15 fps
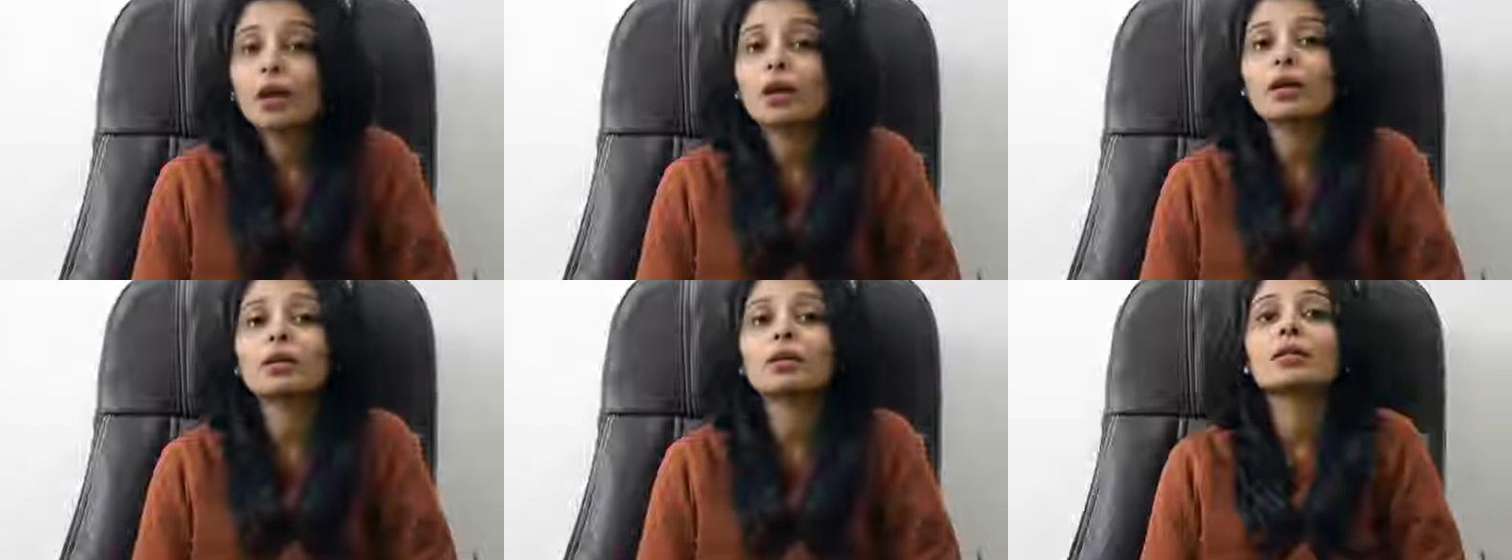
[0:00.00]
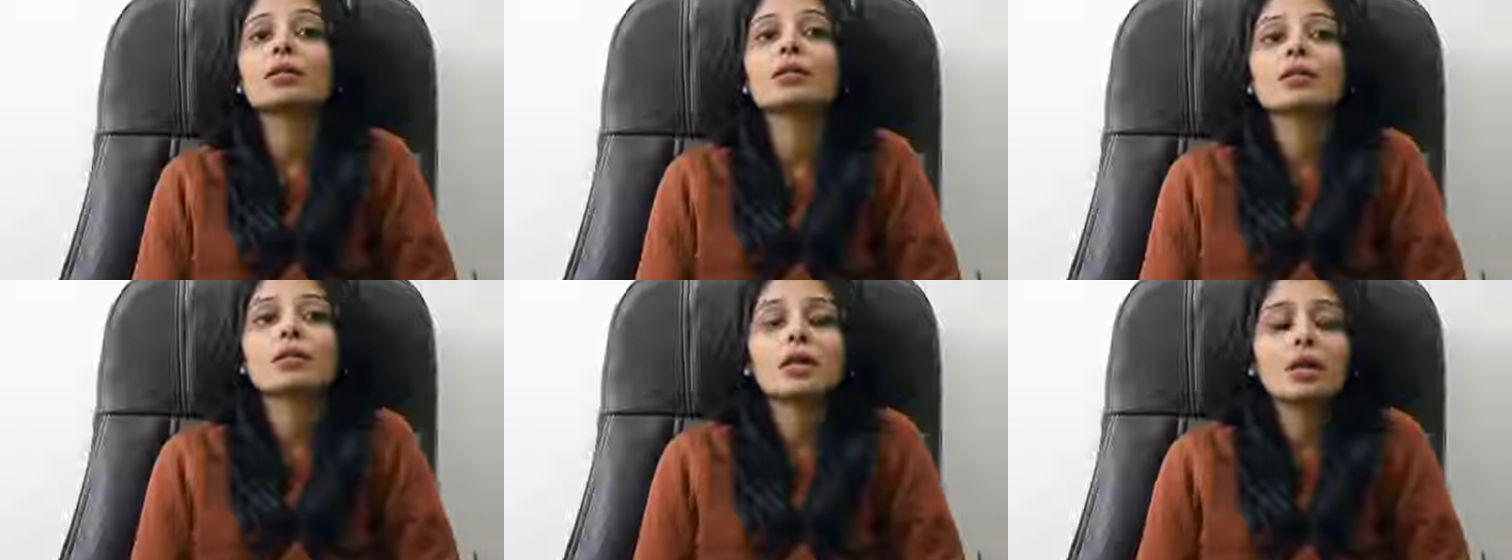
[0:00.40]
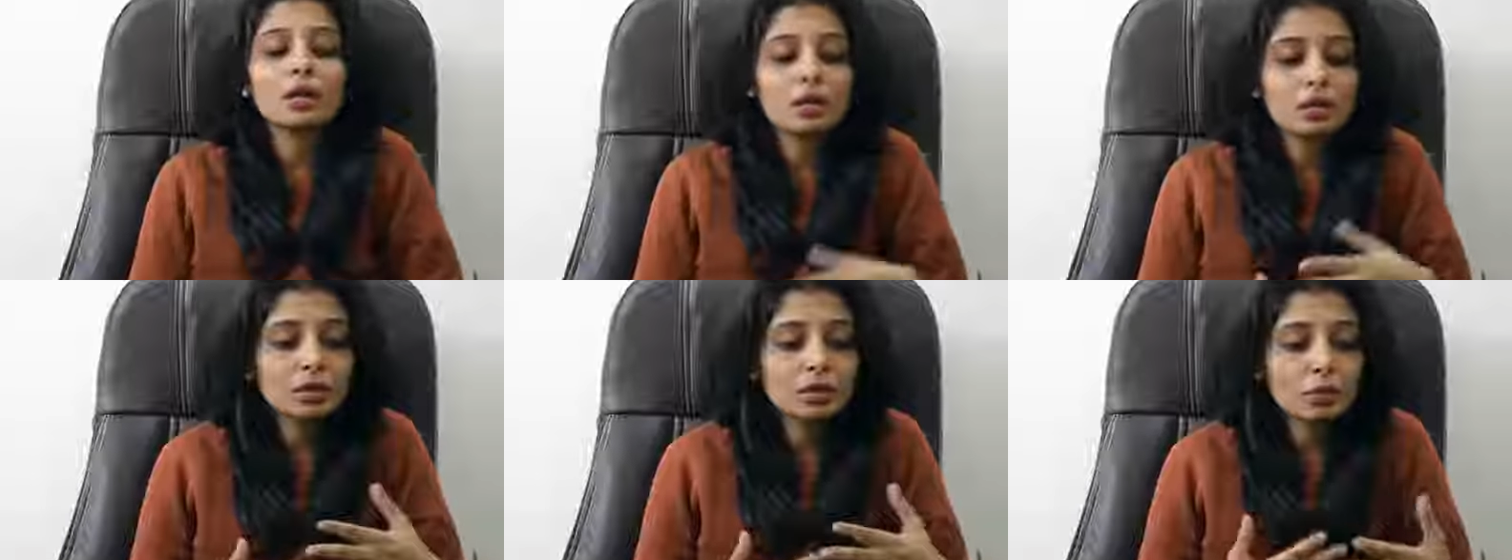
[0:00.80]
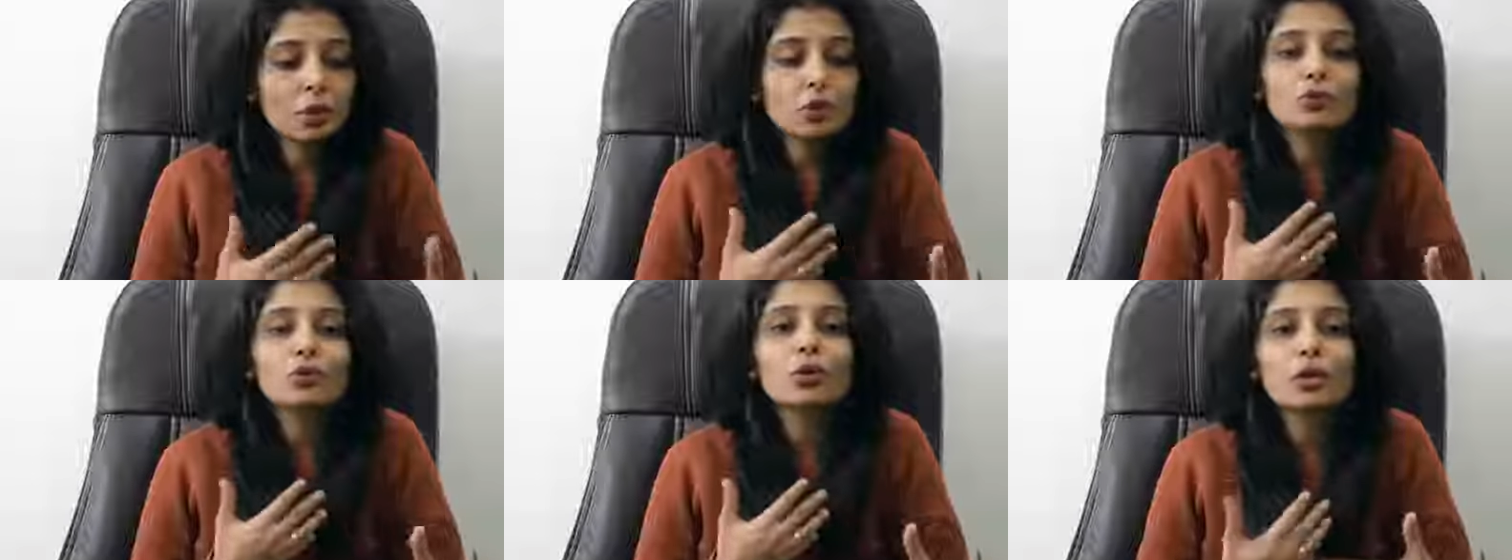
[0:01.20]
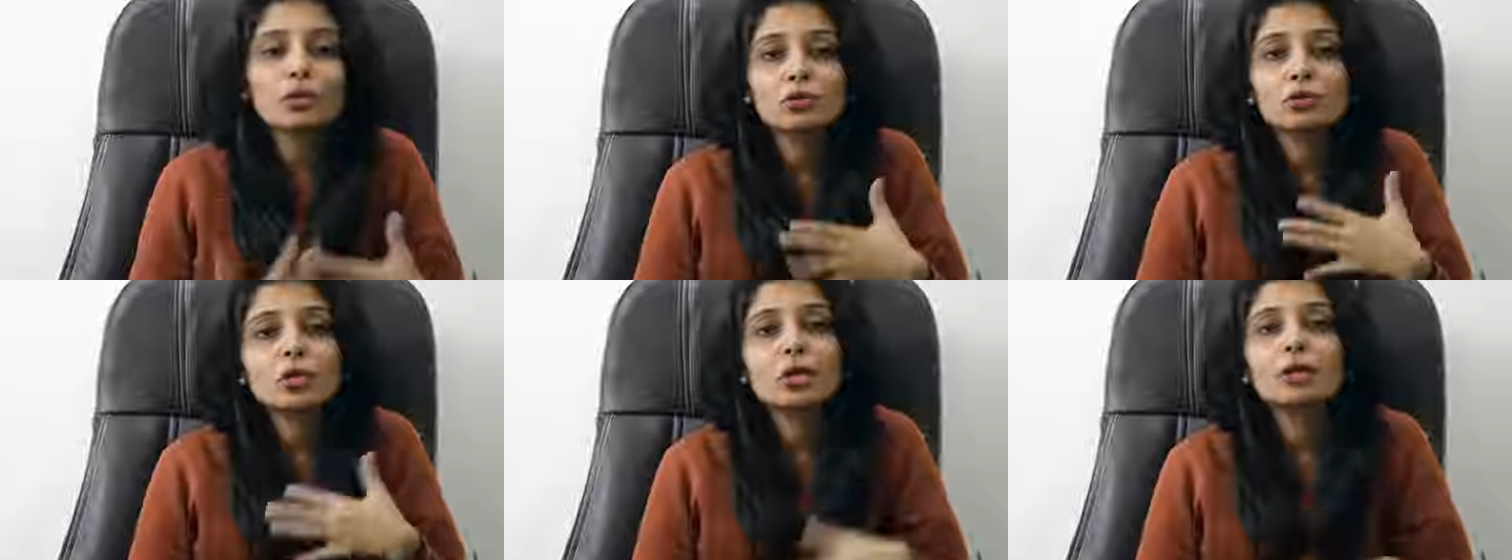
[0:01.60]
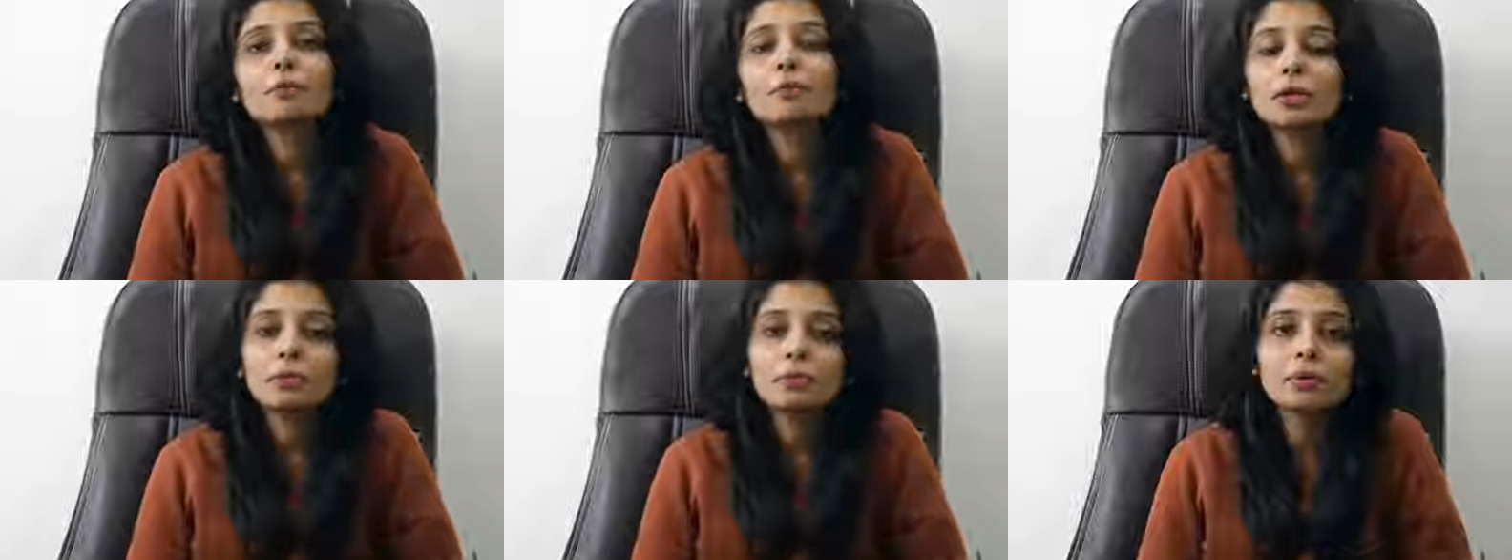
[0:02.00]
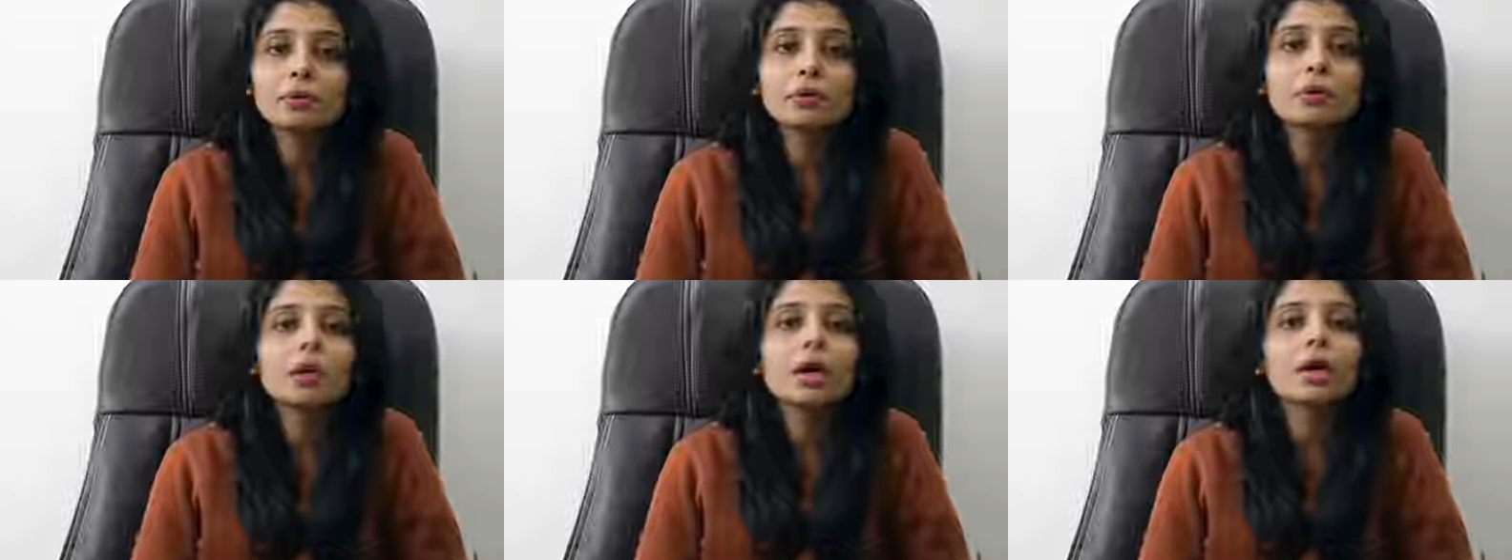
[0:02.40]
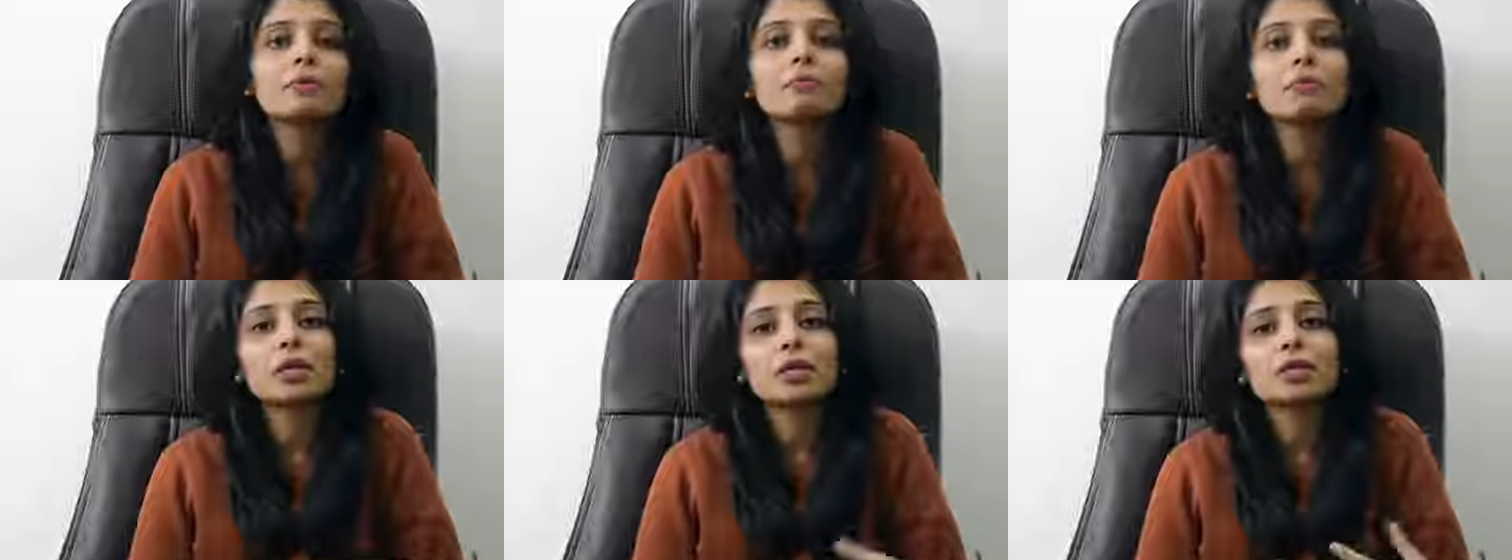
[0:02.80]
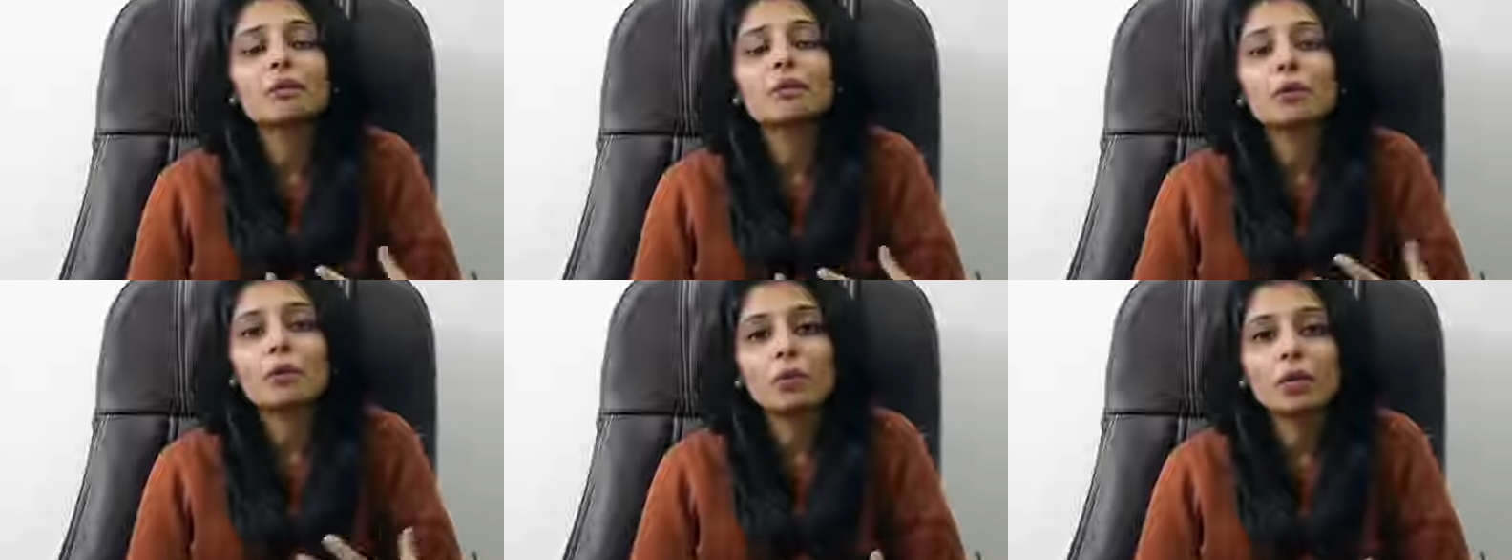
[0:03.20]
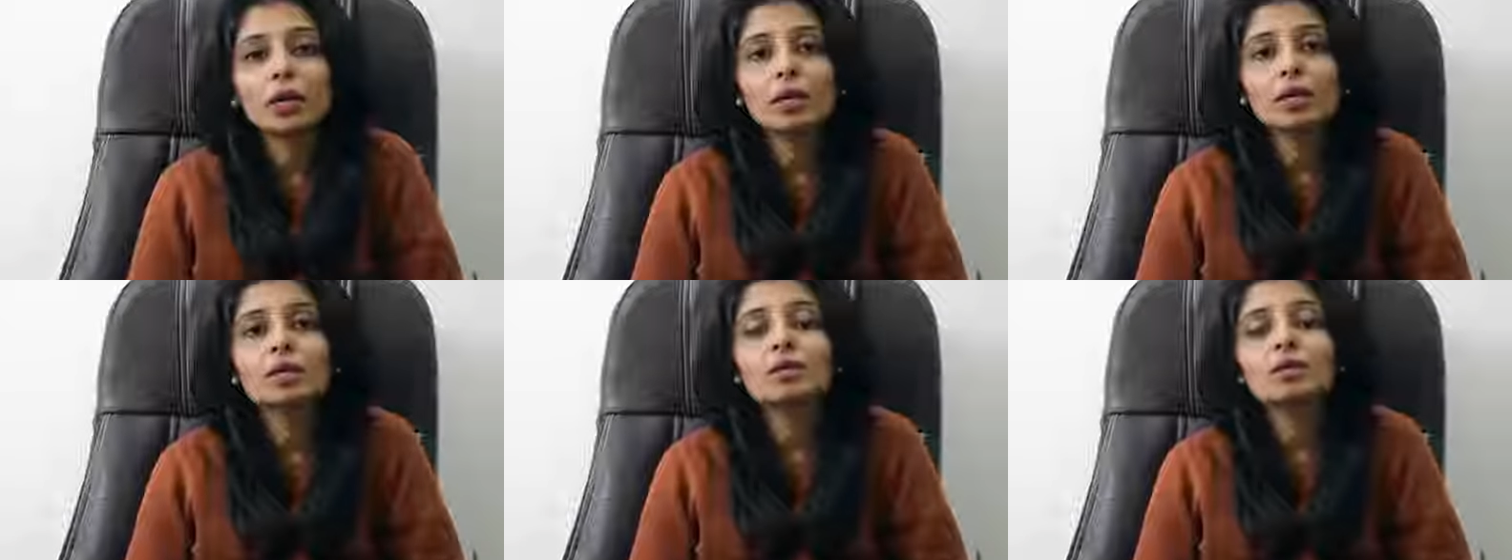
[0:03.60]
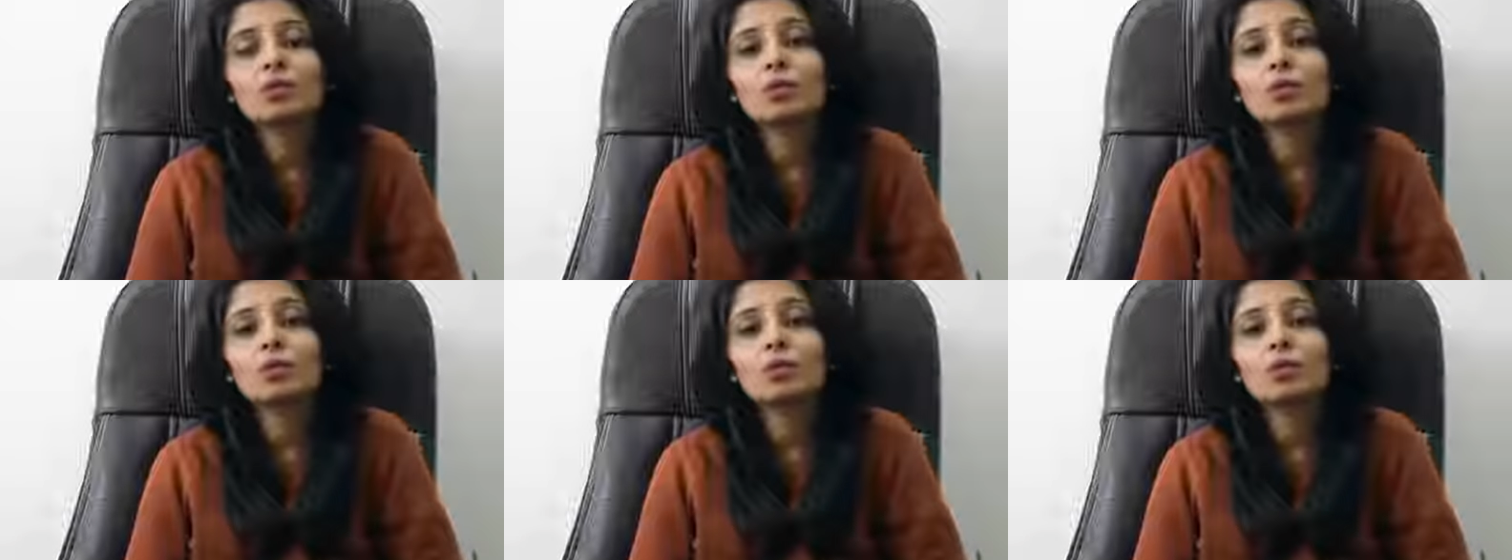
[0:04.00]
and want to educate people and make them aware